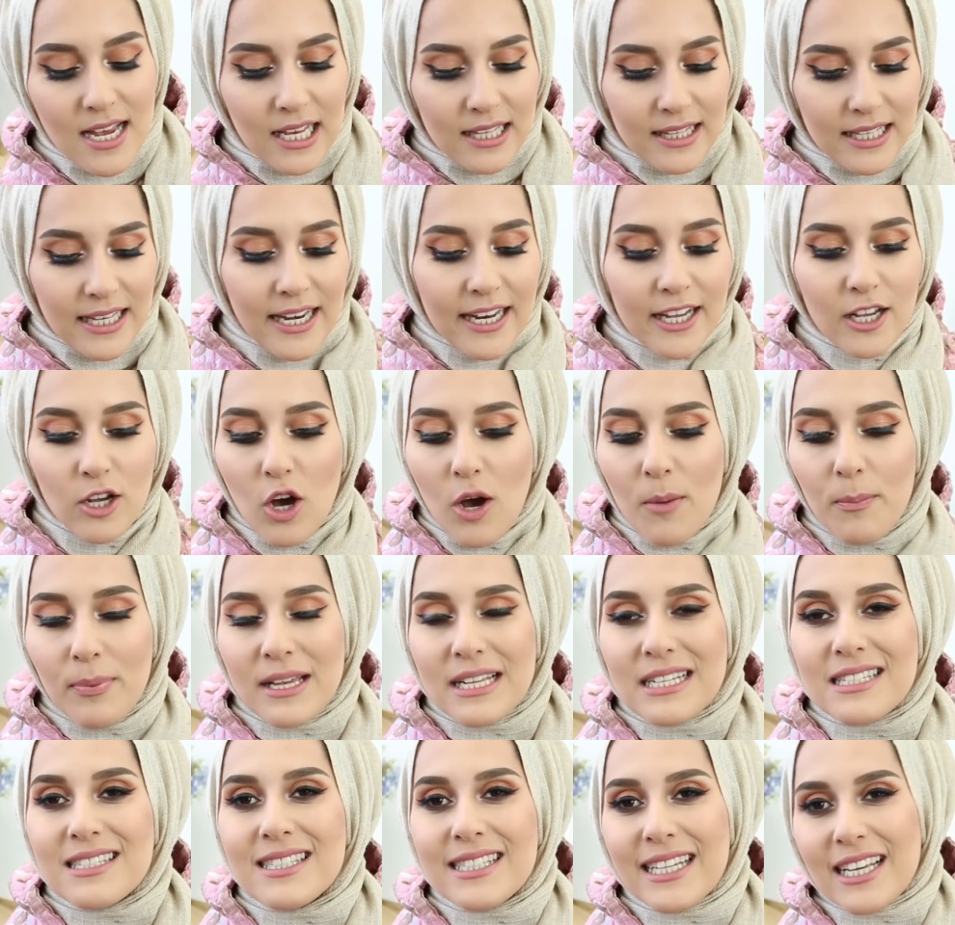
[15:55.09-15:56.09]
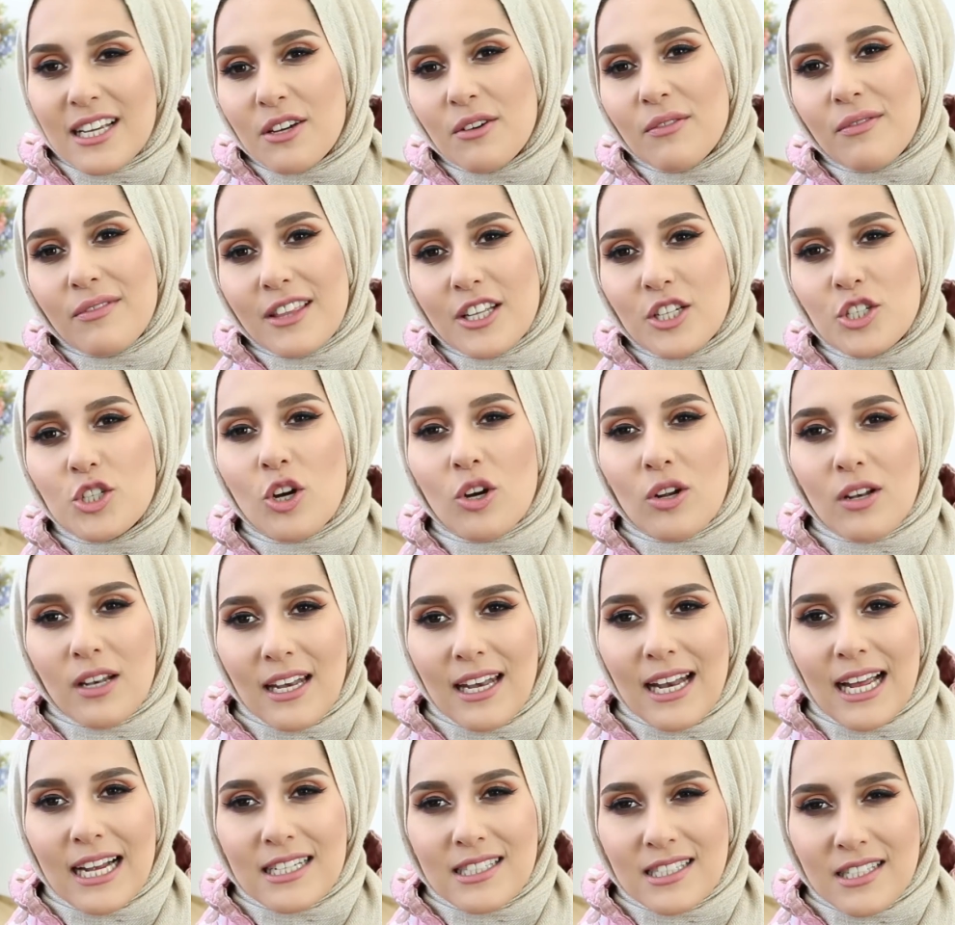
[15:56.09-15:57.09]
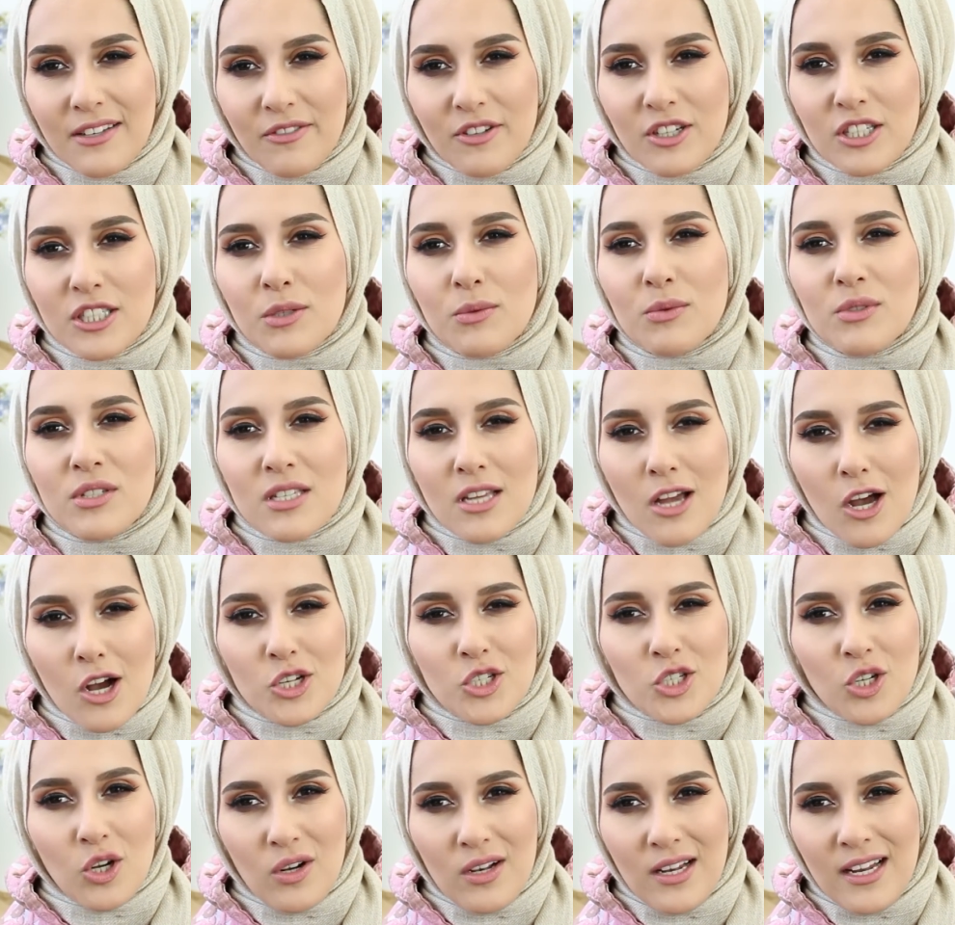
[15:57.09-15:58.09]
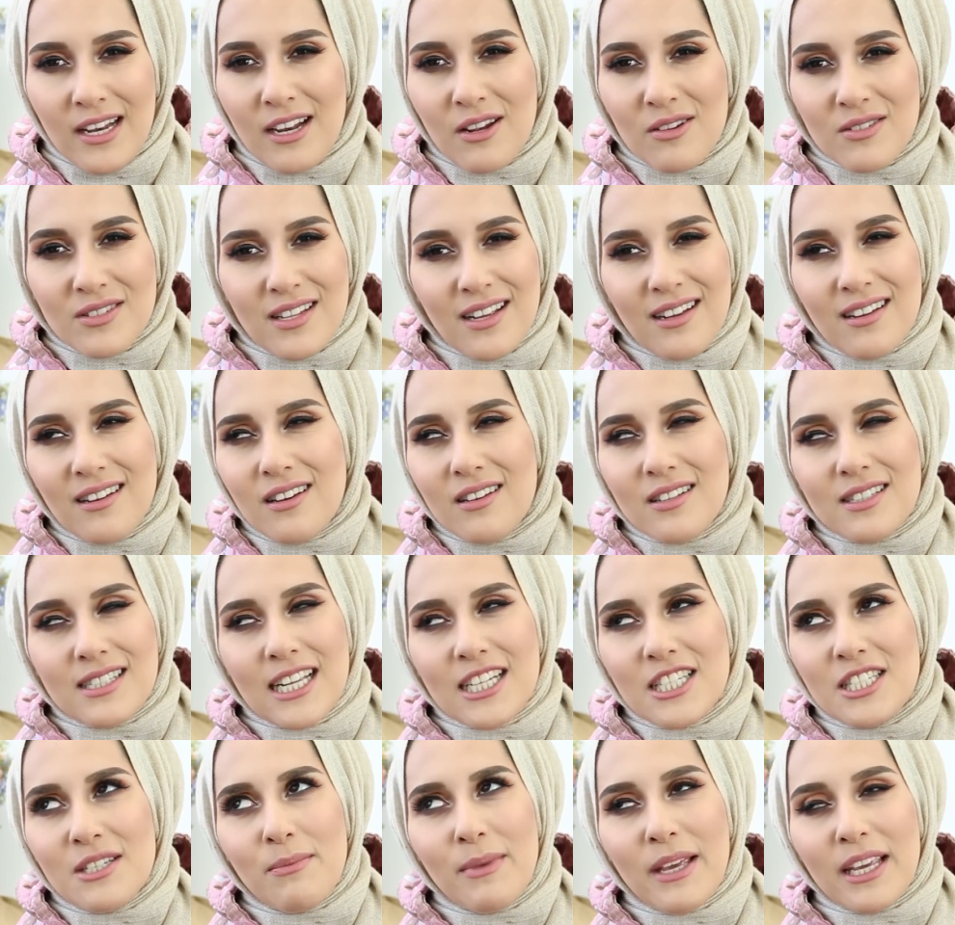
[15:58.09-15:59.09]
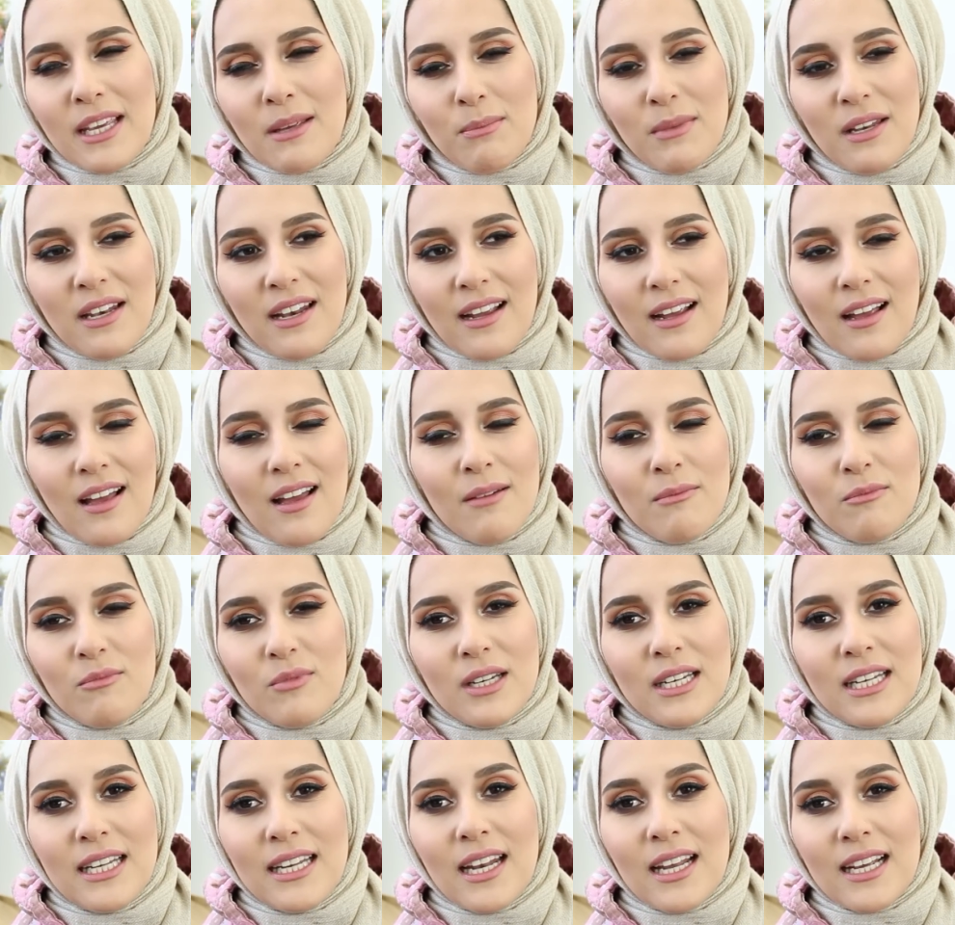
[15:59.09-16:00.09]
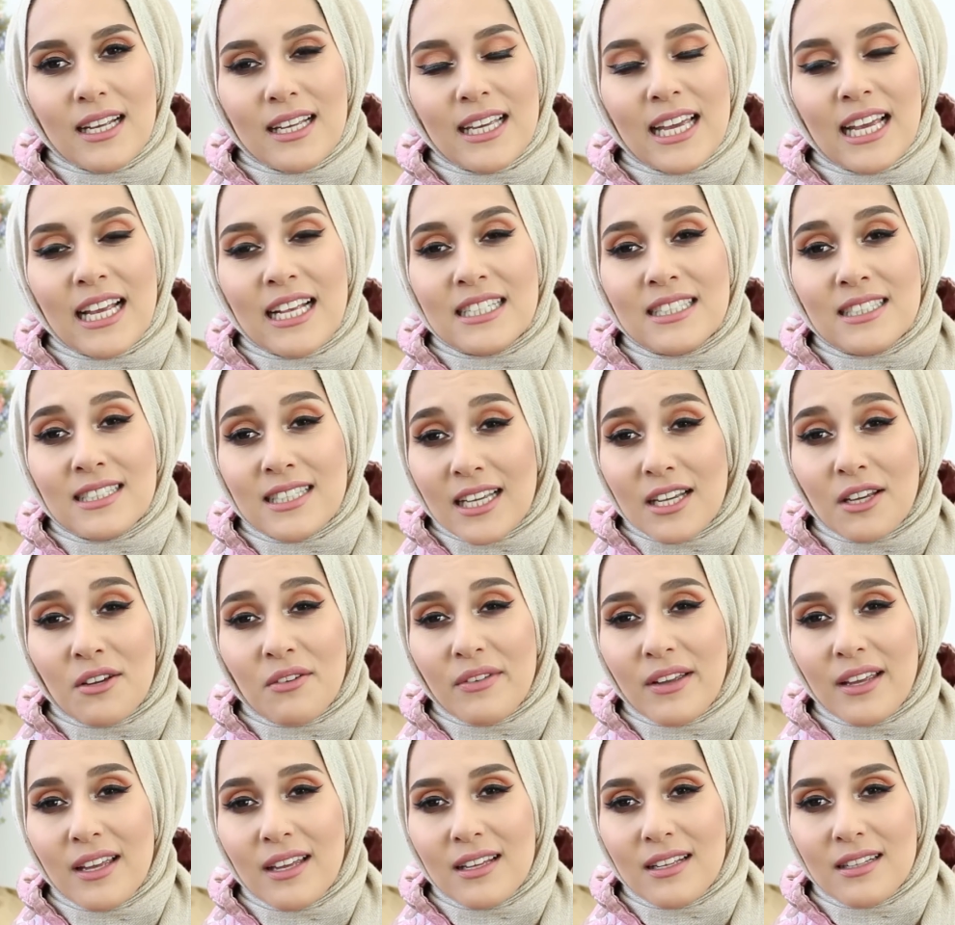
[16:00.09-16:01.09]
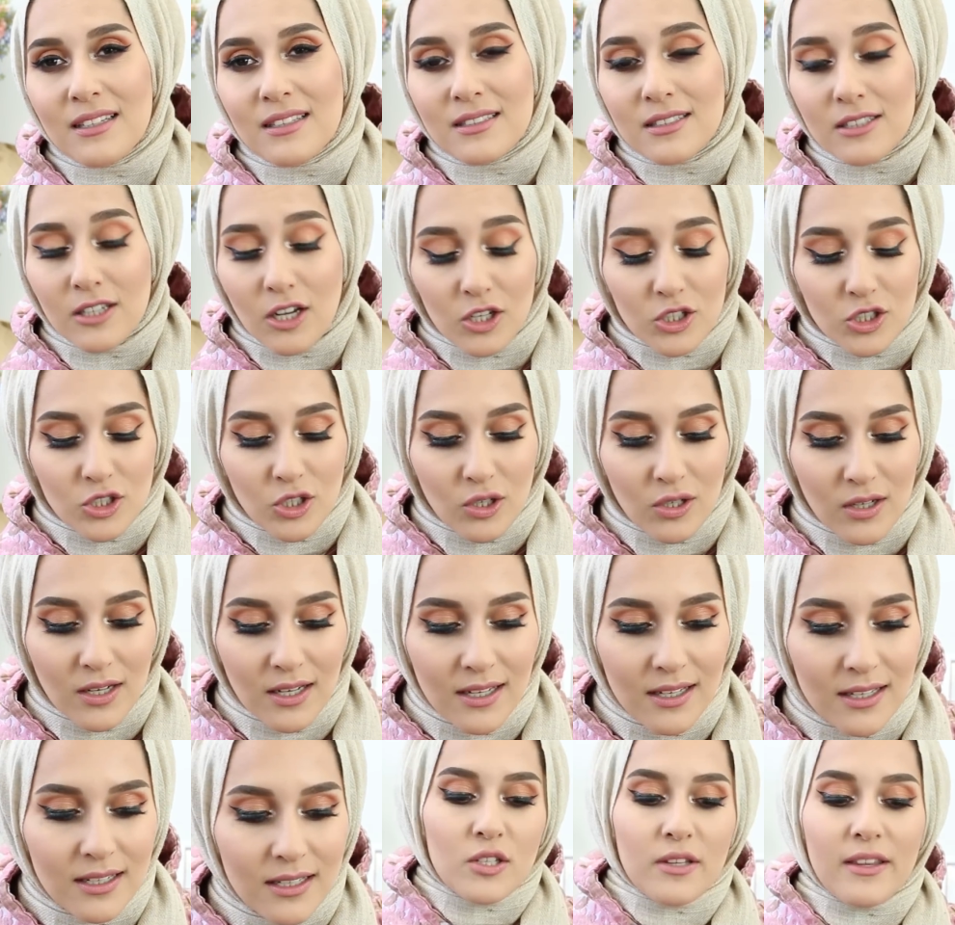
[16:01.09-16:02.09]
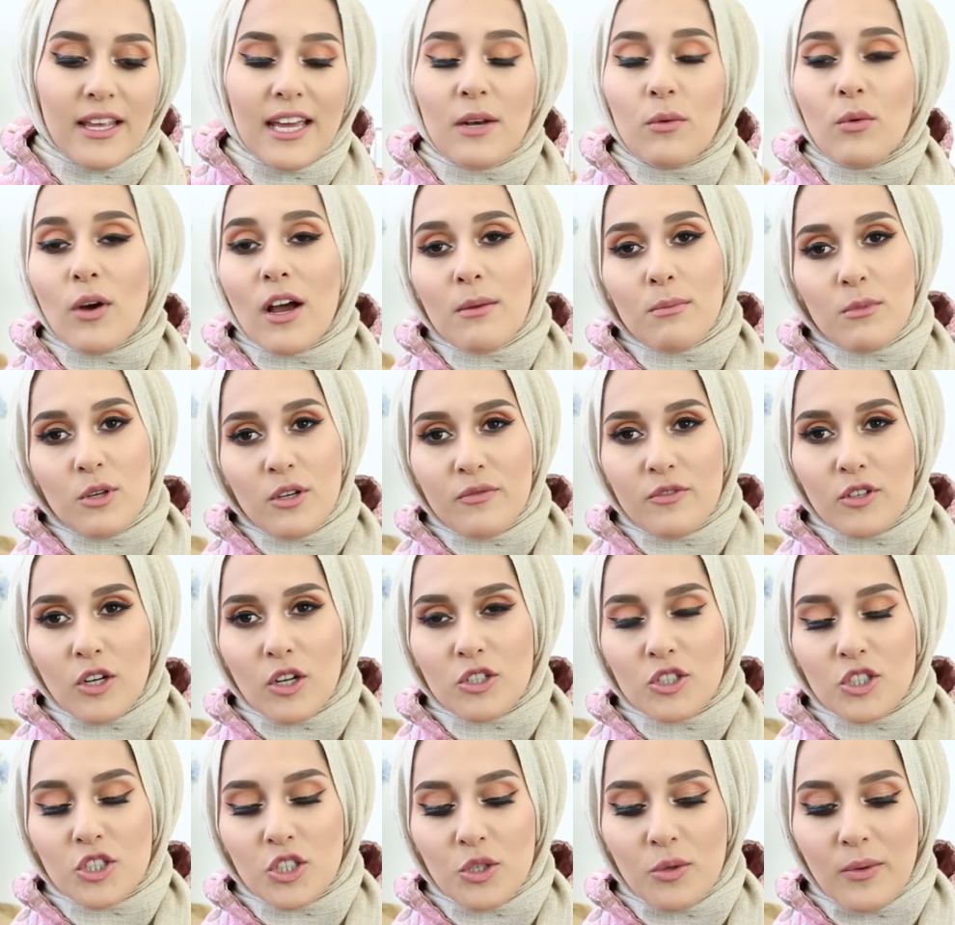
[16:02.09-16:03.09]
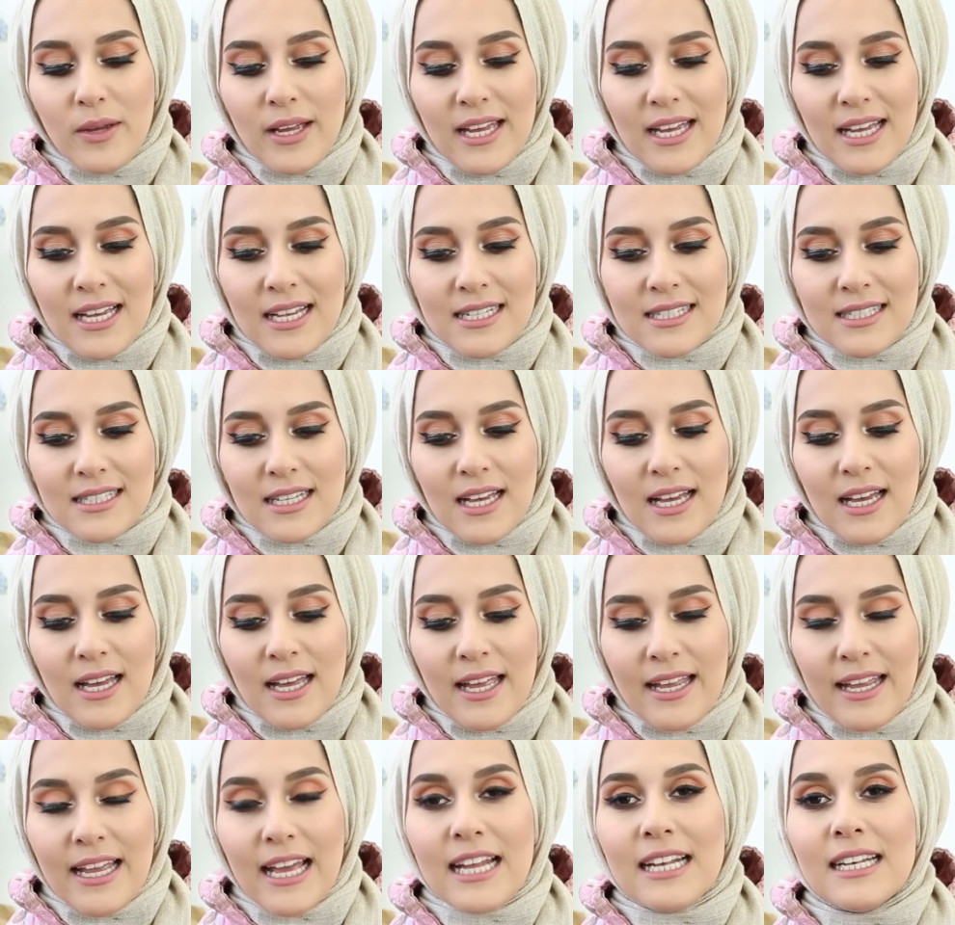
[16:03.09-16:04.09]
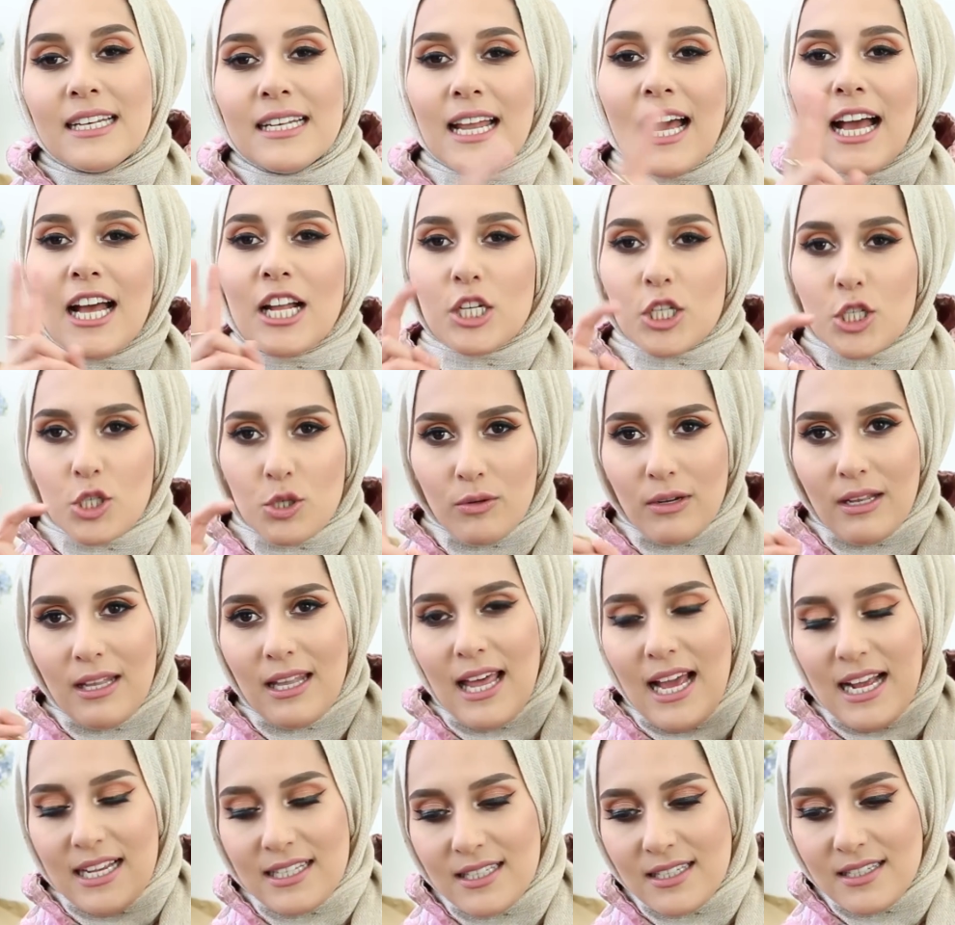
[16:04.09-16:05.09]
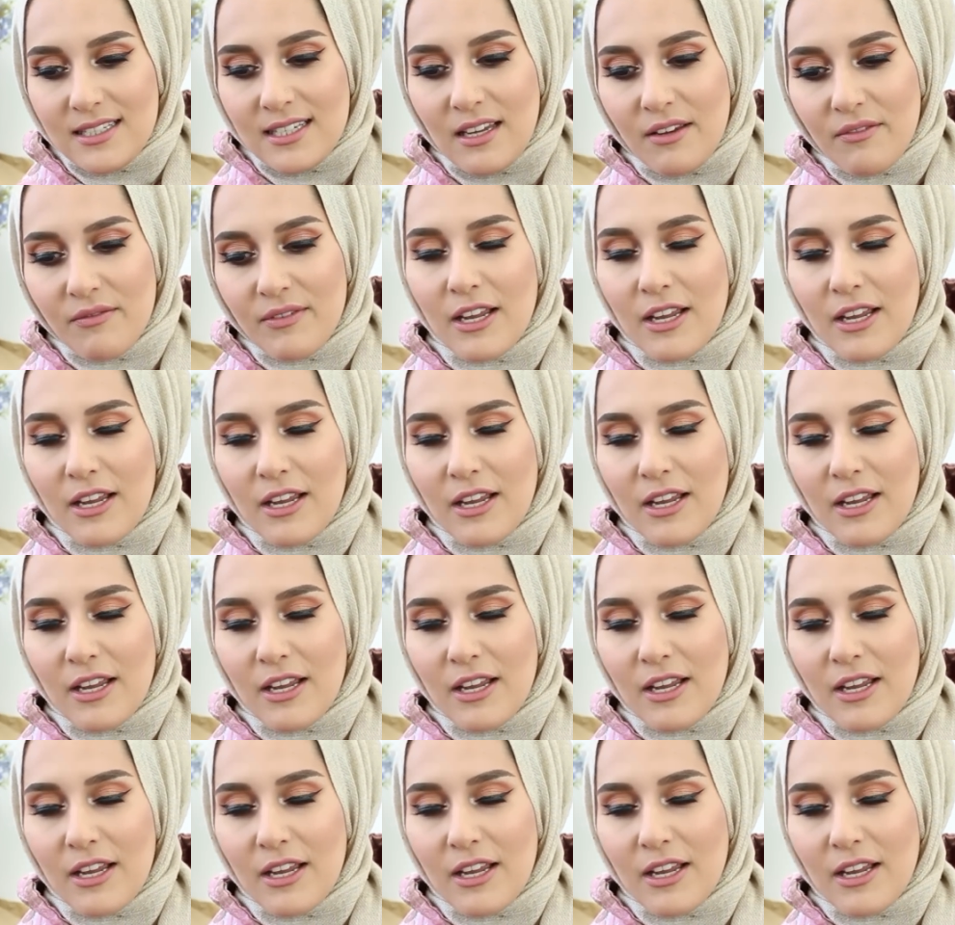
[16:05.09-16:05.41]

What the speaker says: Then I got a bit sick of the chocolate laxative because it was dark chocolate, and I was like, oh, it's actually making me like, I'm really like getting sick of it, dark chocolate. So then what I moved on to is a natural laxative.